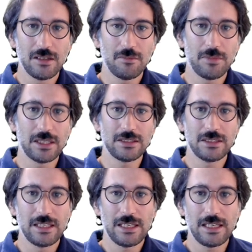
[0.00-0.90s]
But
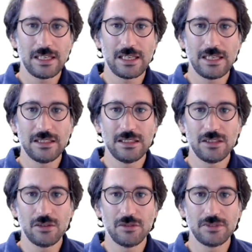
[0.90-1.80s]
again,
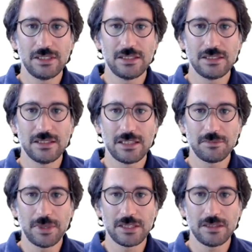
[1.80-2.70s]
this is not
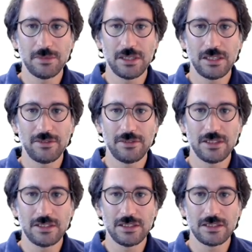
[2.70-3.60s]
possible if
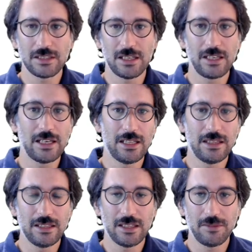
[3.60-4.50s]
this is IL.
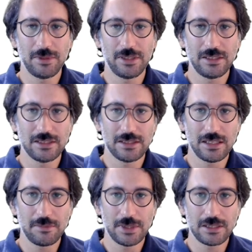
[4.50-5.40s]
It is not
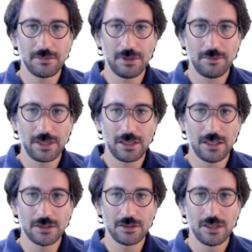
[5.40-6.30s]
possible
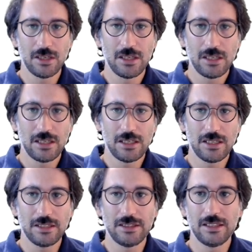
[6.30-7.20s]
because
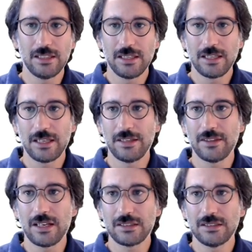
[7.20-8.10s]
the
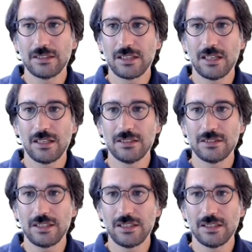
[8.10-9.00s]
inductor current
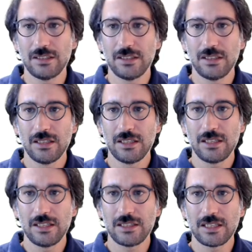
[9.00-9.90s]
here,
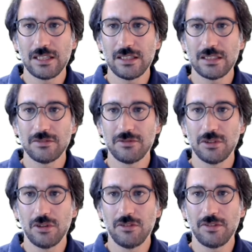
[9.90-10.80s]
it cannot
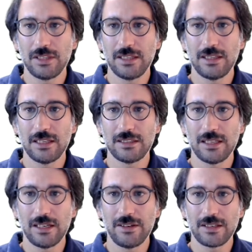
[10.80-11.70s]
flow in that
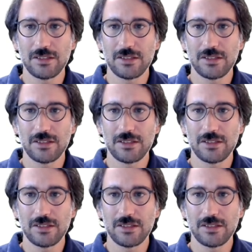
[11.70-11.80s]
direction.